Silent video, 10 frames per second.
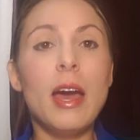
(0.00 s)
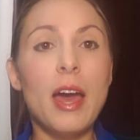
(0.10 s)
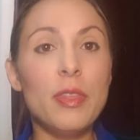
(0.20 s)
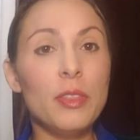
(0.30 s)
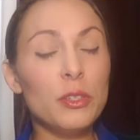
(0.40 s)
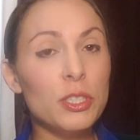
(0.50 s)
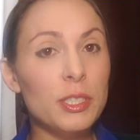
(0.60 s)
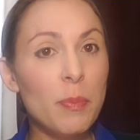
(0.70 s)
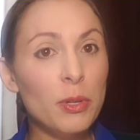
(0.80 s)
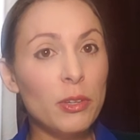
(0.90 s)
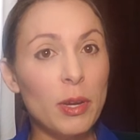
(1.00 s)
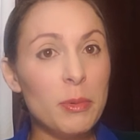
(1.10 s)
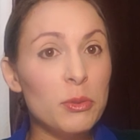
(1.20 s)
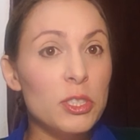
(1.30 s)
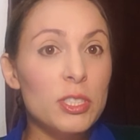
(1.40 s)
And then there's a separate
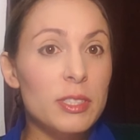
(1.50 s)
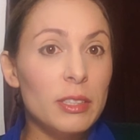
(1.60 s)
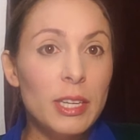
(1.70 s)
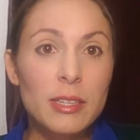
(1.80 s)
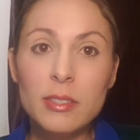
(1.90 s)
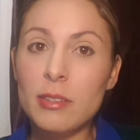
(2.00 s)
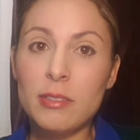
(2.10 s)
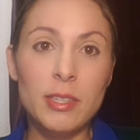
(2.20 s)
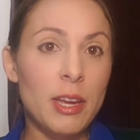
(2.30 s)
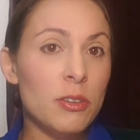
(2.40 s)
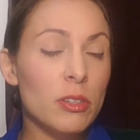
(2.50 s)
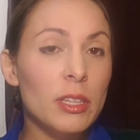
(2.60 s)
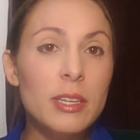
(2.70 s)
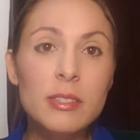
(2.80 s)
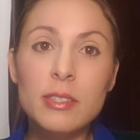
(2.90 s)
agreement, which is the lease,
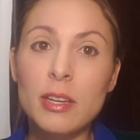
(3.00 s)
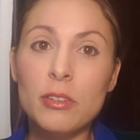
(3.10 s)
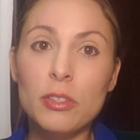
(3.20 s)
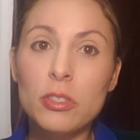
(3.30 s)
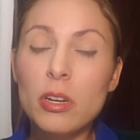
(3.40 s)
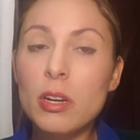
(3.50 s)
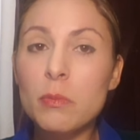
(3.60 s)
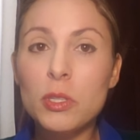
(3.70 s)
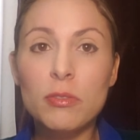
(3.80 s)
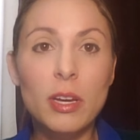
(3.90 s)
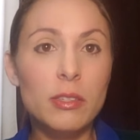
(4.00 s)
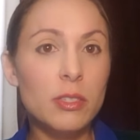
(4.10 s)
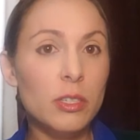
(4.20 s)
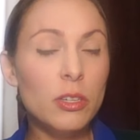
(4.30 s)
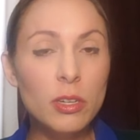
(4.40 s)
standard terms. You've got
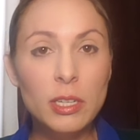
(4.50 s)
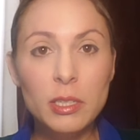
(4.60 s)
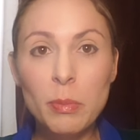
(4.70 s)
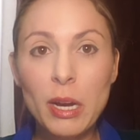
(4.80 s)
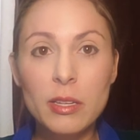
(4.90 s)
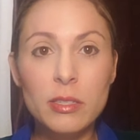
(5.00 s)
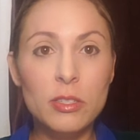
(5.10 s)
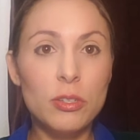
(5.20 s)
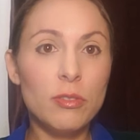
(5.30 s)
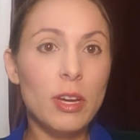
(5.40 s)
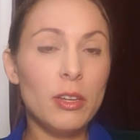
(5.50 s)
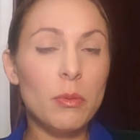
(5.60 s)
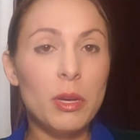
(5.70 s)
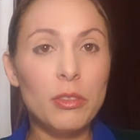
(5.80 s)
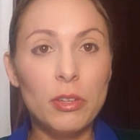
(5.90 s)
security deposits, you've got your
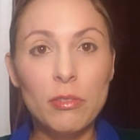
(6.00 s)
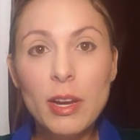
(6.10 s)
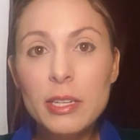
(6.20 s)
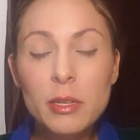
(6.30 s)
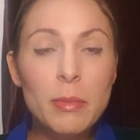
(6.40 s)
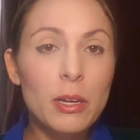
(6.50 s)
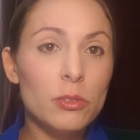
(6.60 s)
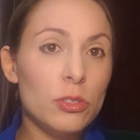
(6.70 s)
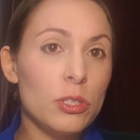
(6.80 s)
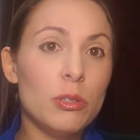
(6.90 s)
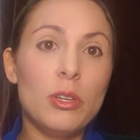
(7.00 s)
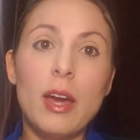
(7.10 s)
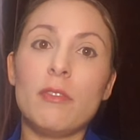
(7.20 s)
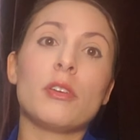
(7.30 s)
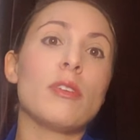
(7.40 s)
monthly rent amount due, you
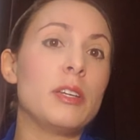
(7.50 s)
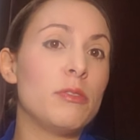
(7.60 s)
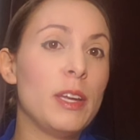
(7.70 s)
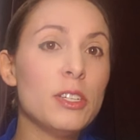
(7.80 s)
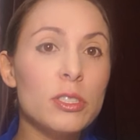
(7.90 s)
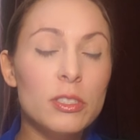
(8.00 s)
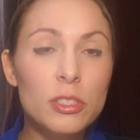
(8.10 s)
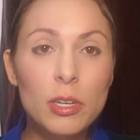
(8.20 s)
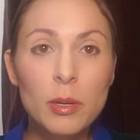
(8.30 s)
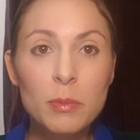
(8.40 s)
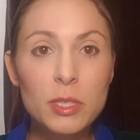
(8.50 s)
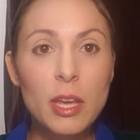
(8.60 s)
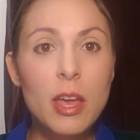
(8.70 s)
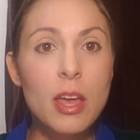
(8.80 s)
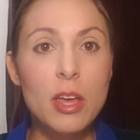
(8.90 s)
have your renovation terms.
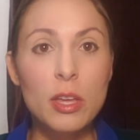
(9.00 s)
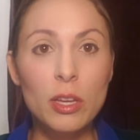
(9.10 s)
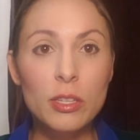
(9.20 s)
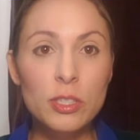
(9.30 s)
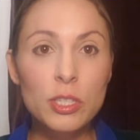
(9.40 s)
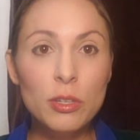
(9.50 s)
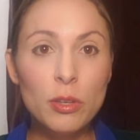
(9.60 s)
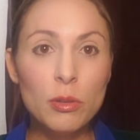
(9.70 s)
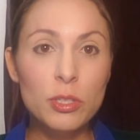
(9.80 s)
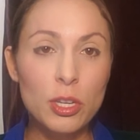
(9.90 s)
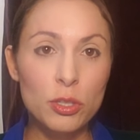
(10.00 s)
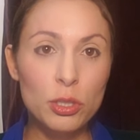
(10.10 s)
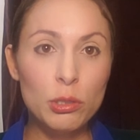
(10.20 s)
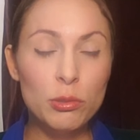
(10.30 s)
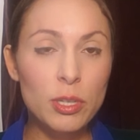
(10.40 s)
Consider those as
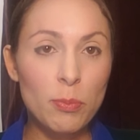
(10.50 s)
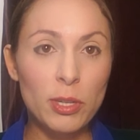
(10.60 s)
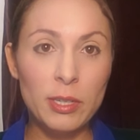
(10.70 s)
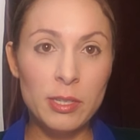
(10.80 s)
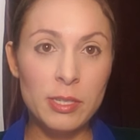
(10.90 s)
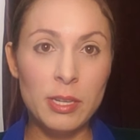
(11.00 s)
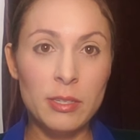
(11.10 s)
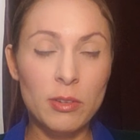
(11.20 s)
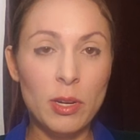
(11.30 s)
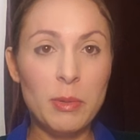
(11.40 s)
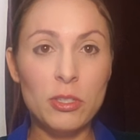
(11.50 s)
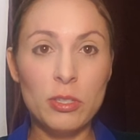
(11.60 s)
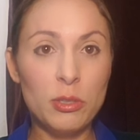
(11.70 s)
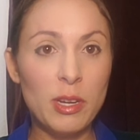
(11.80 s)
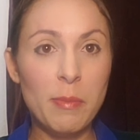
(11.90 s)
2 separate and distinct agreements,
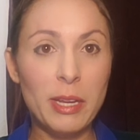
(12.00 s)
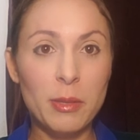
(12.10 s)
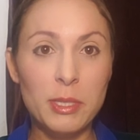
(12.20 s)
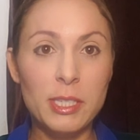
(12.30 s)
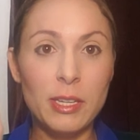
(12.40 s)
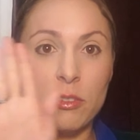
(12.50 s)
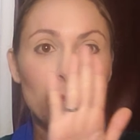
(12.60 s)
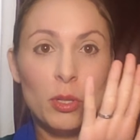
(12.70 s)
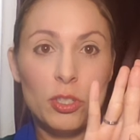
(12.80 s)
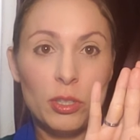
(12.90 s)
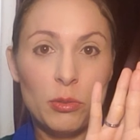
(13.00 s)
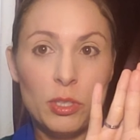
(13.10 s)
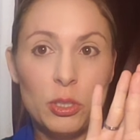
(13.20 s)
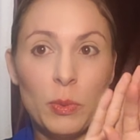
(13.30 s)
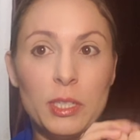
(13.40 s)
and do not make the mistakes of merging those
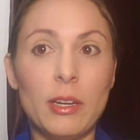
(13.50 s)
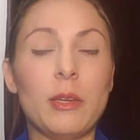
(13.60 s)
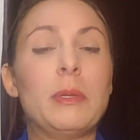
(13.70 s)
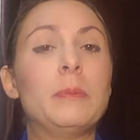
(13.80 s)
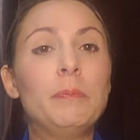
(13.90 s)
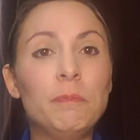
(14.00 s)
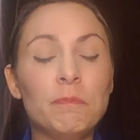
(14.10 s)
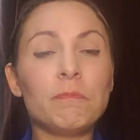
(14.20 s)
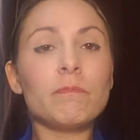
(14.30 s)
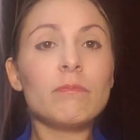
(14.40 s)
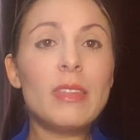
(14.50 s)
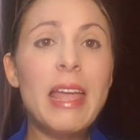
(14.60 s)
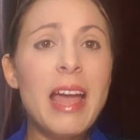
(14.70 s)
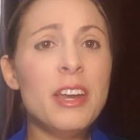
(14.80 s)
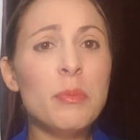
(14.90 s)
into one document. And
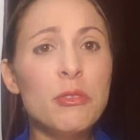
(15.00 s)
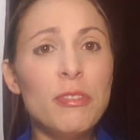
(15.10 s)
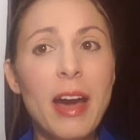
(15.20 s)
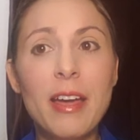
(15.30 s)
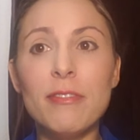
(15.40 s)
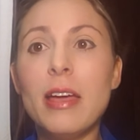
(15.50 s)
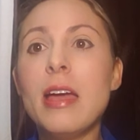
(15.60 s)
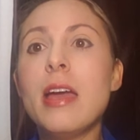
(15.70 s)
number 5,